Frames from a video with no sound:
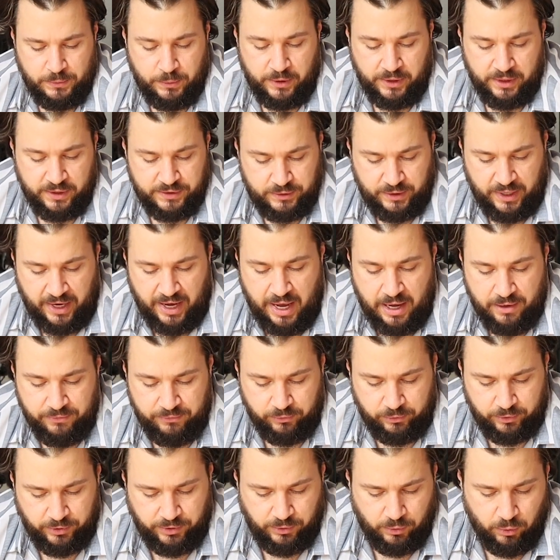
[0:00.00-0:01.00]
wanted to
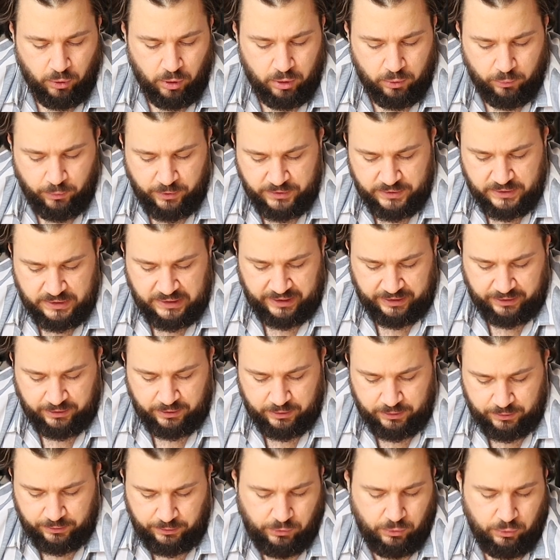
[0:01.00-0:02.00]
have, where you always
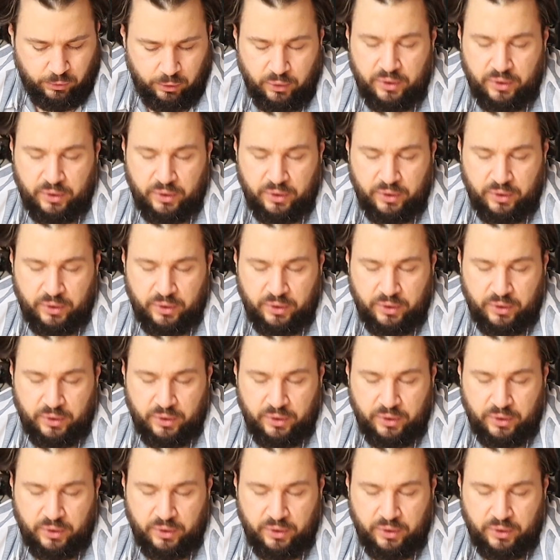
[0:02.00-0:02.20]
you're